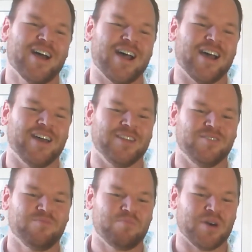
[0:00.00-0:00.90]
Uh,
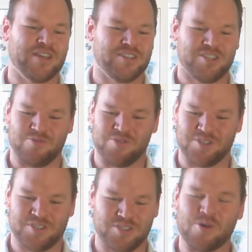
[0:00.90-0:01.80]
but she was
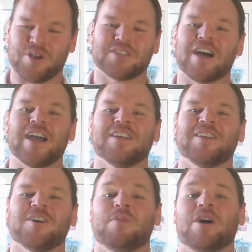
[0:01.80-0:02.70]
so
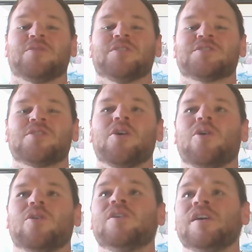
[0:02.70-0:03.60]
excited about this
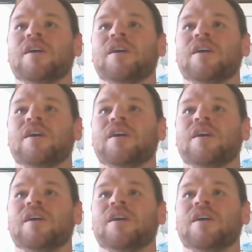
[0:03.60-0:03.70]
goal